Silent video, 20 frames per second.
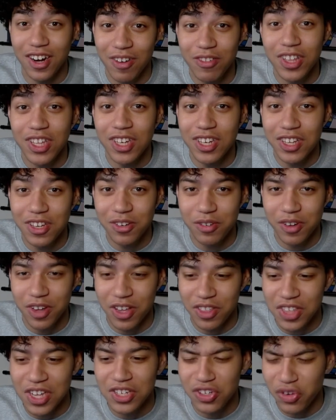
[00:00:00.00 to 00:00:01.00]
I really do.
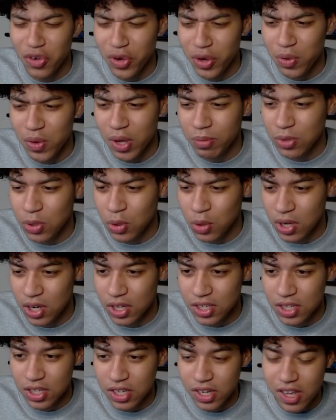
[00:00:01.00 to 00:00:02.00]
Things are going well between
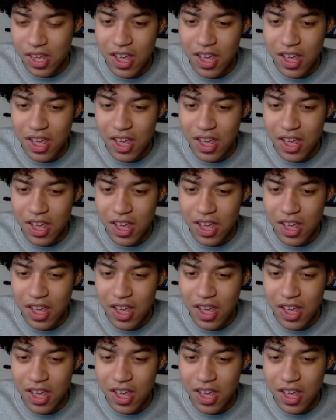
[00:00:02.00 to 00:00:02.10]
us.